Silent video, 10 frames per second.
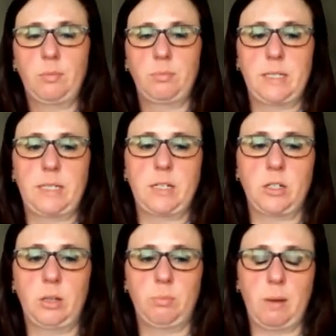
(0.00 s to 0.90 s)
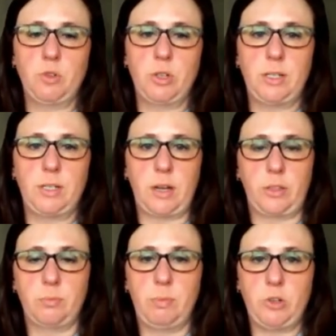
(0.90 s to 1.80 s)
Placental abruption is
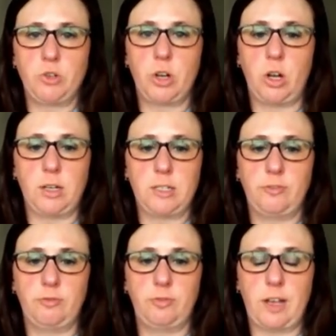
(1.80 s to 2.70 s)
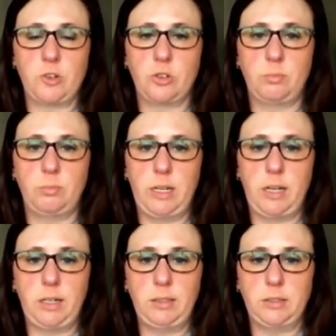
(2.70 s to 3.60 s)
another major cause of vaginal bleeding